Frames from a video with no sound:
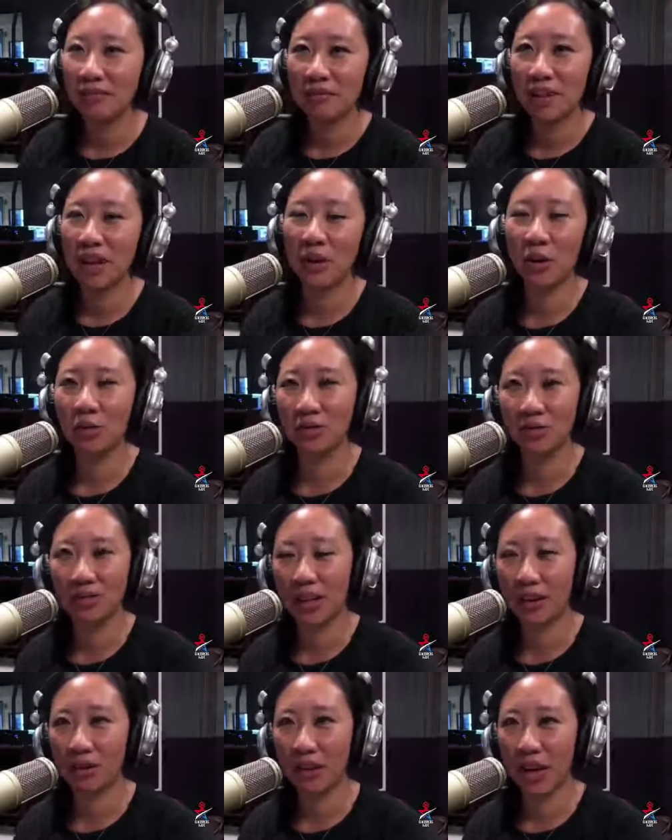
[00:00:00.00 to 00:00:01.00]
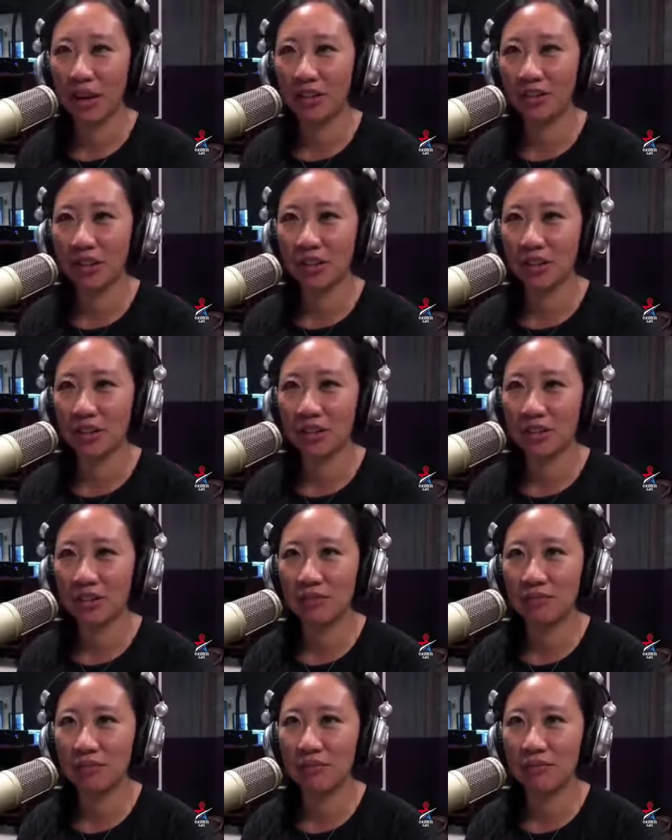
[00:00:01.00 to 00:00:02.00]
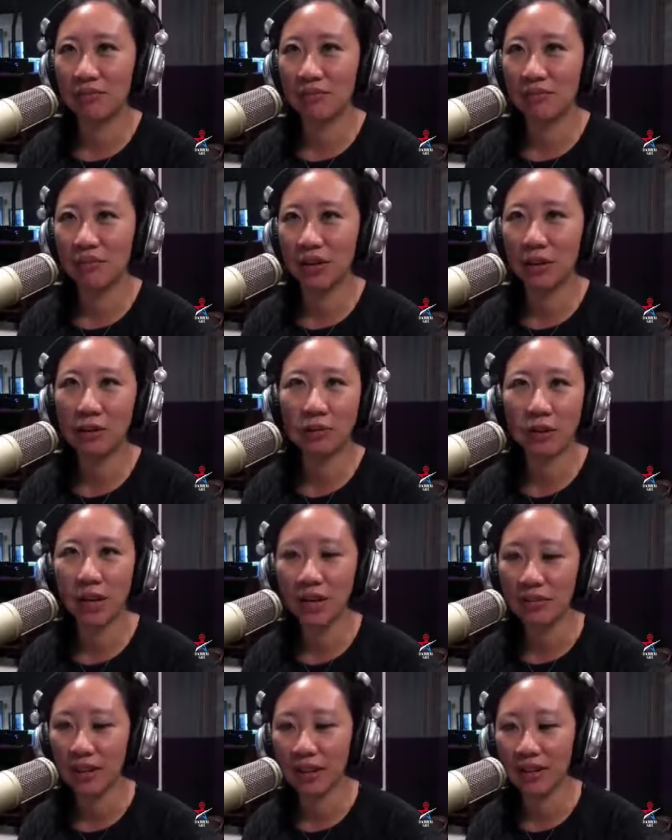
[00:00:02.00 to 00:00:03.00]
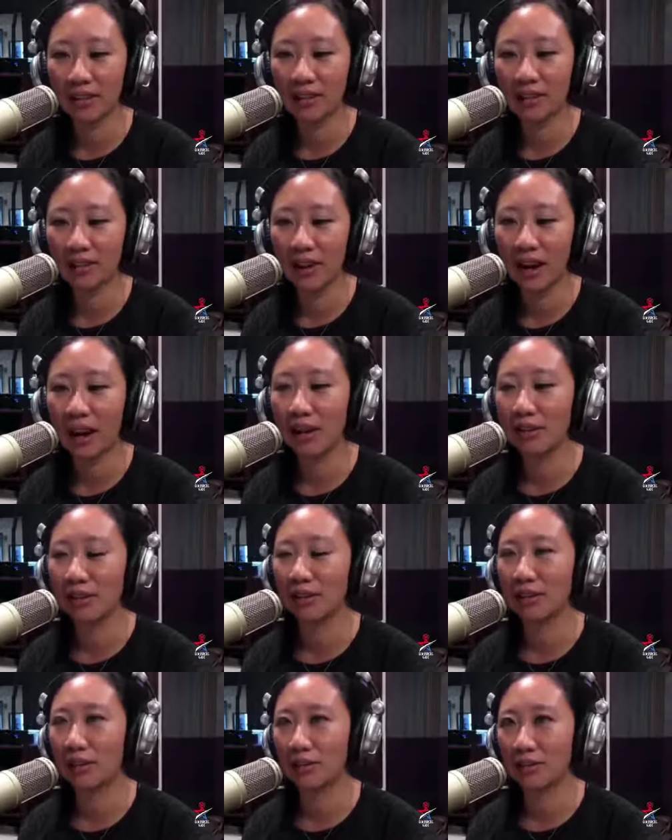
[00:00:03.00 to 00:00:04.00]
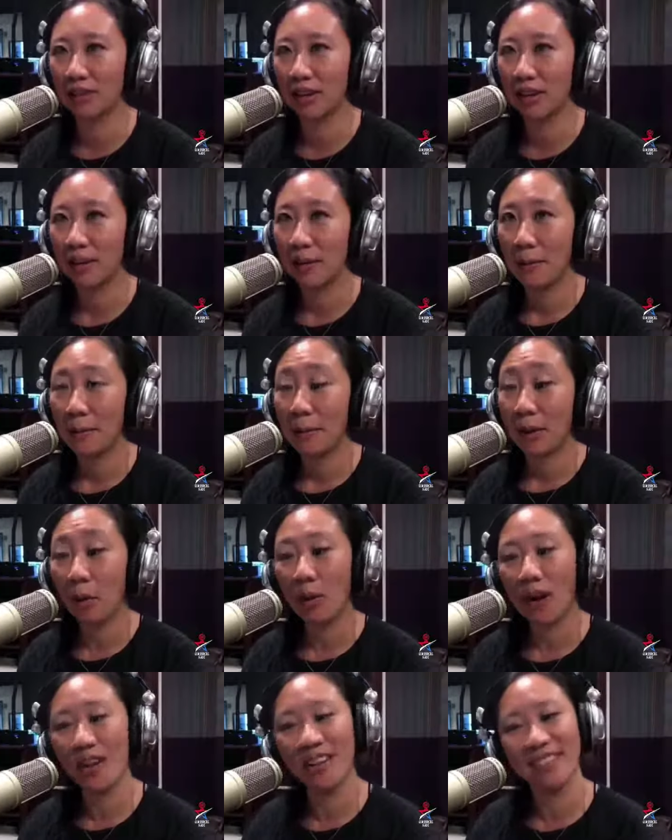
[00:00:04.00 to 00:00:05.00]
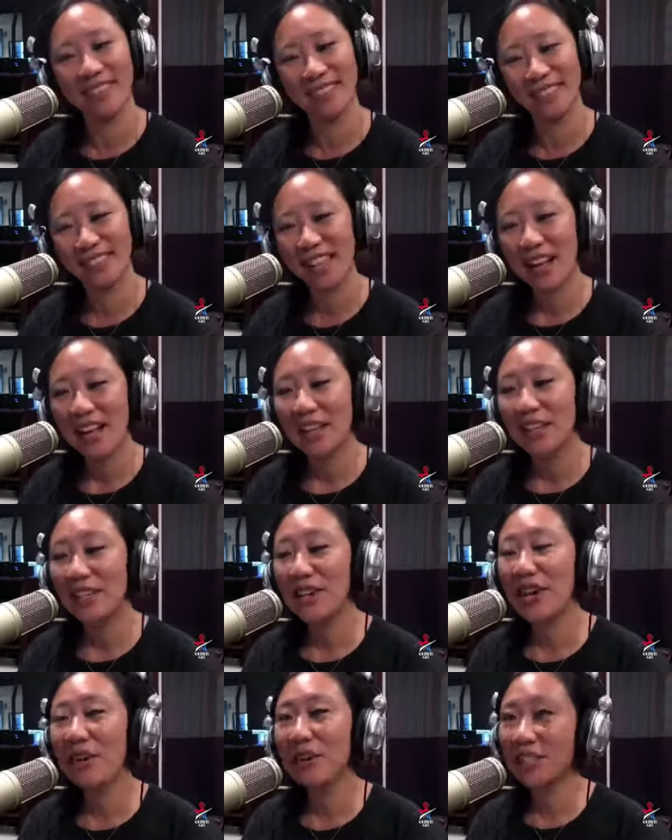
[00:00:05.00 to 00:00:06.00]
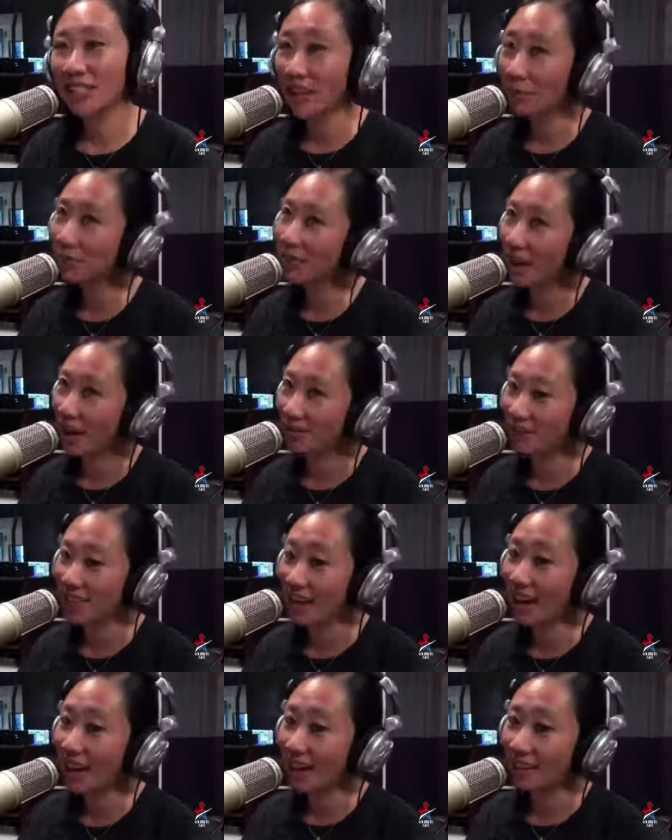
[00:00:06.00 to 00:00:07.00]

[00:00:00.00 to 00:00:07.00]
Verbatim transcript: they don't they don't care. They just right. they're afraid of it. And those are politicians. That, well, in some cases, no, sometimes yeah,